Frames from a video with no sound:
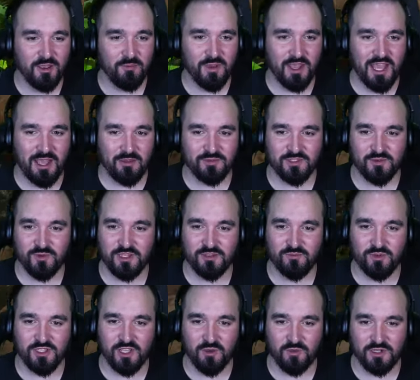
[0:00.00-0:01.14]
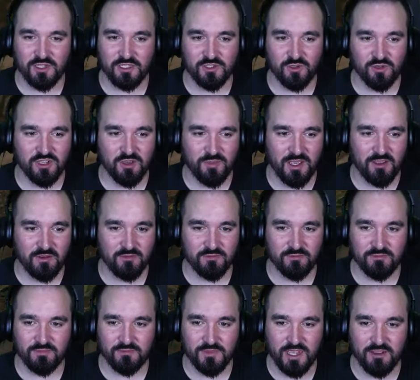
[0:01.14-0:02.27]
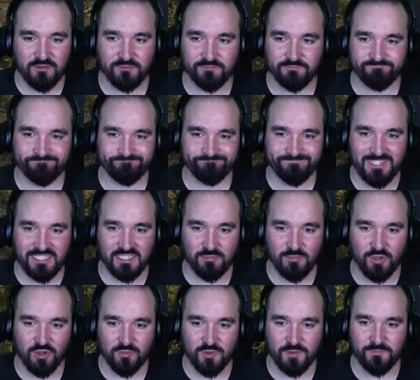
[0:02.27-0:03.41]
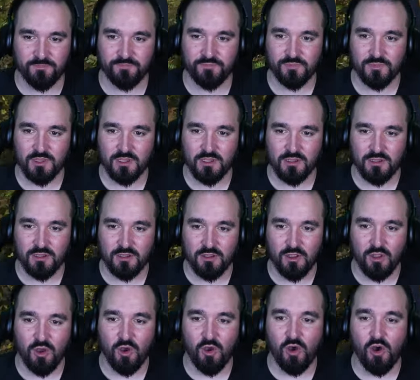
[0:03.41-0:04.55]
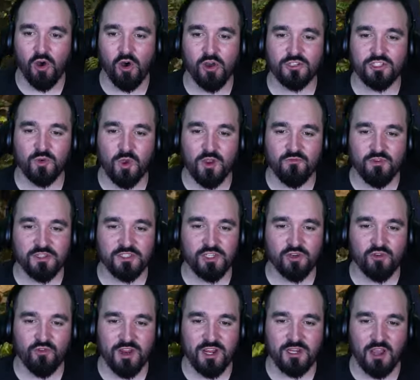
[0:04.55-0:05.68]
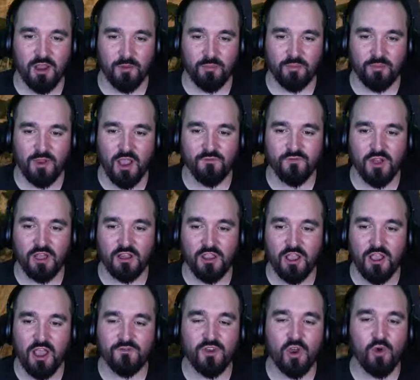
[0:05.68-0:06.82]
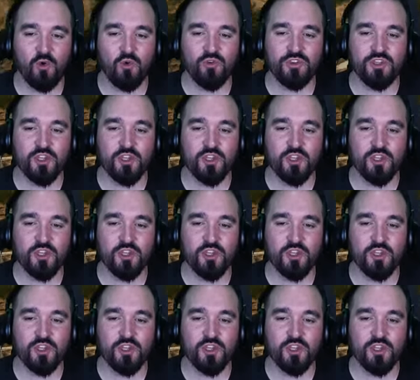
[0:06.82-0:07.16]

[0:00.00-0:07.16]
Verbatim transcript: perhaps we, we don't want to talk about that at the moment. Or do I run to Green Ob? I've got like I've got all the